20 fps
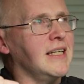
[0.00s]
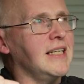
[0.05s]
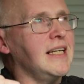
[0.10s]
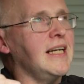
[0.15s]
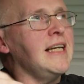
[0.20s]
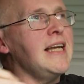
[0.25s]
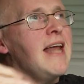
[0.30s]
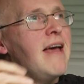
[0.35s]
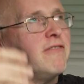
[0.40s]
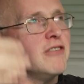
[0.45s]

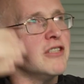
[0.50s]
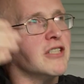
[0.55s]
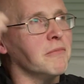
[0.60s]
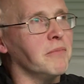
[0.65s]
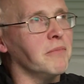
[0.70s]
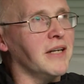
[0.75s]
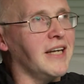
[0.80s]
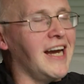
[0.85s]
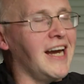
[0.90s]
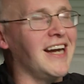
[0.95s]

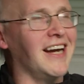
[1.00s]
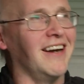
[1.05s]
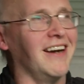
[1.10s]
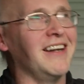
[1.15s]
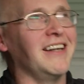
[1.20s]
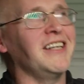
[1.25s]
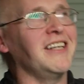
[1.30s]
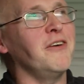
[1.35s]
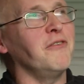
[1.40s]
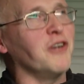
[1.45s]
inevitably,
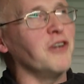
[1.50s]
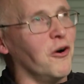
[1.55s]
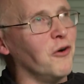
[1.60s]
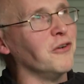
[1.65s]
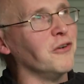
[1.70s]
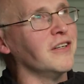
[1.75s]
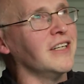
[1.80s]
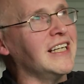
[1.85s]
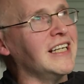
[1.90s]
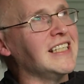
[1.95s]
you've got
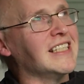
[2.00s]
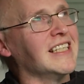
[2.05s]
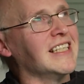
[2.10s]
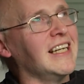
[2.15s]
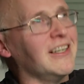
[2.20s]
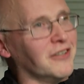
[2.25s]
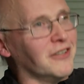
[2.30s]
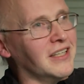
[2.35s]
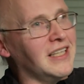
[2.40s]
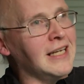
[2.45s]
all these
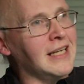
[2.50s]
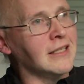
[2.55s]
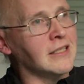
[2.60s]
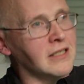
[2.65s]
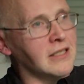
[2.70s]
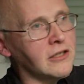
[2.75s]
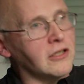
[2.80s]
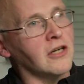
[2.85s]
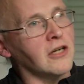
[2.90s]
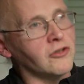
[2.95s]
little things
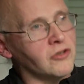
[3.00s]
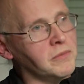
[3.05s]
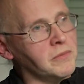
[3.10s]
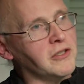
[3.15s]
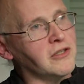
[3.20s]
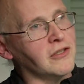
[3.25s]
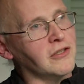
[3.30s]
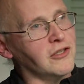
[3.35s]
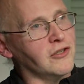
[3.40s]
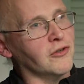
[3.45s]
that
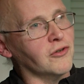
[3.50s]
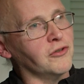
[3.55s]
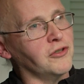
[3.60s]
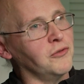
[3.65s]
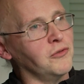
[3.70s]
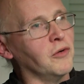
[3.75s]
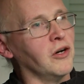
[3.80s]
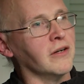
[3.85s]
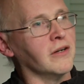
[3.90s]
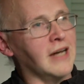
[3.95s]
contribute to the stories
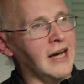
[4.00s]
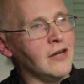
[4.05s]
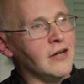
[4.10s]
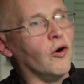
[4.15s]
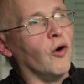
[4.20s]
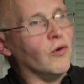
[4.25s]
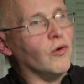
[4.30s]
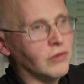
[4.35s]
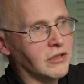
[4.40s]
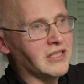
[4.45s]
you want, and
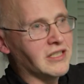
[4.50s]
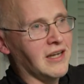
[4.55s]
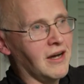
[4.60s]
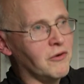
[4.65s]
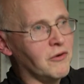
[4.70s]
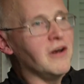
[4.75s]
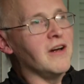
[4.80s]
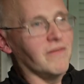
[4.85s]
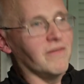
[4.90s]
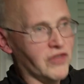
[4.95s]

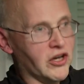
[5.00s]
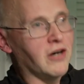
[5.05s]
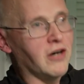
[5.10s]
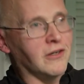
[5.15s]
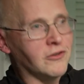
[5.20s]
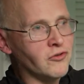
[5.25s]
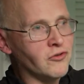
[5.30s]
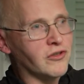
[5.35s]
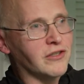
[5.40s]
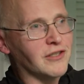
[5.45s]
also the
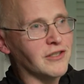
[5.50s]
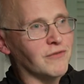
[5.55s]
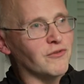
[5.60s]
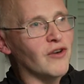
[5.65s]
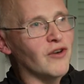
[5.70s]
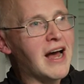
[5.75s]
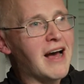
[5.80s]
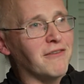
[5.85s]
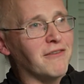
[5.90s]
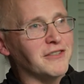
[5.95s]
hundreds of
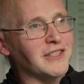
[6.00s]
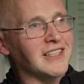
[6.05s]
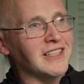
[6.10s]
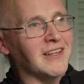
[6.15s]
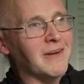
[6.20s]
drafts